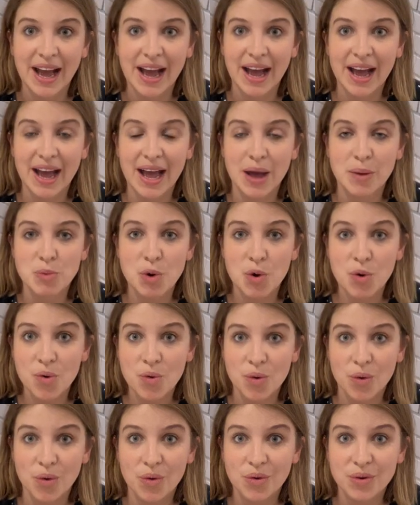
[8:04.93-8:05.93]
um,
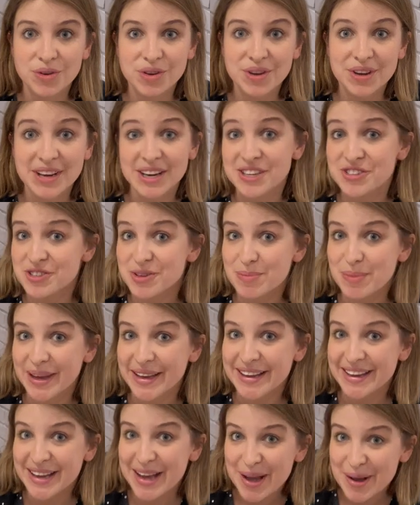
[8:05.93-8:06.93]
or you can actually
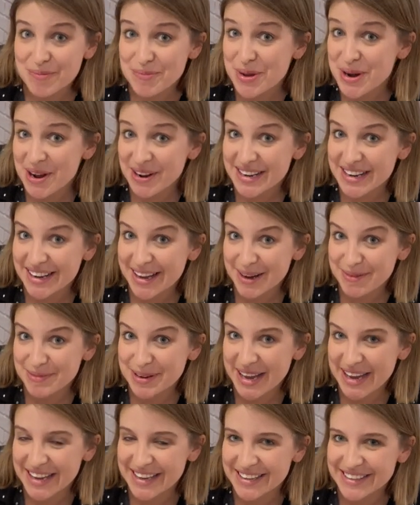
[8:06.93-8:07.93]
make banana
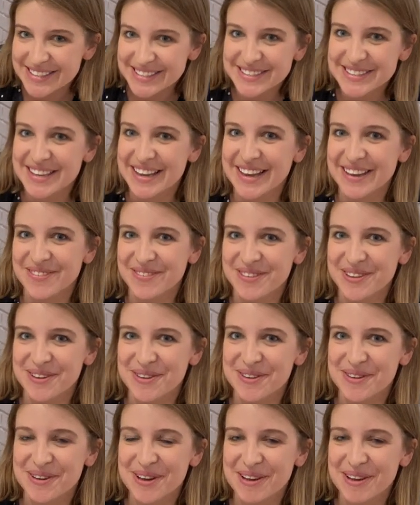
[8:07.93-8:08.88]
cupcakes if you,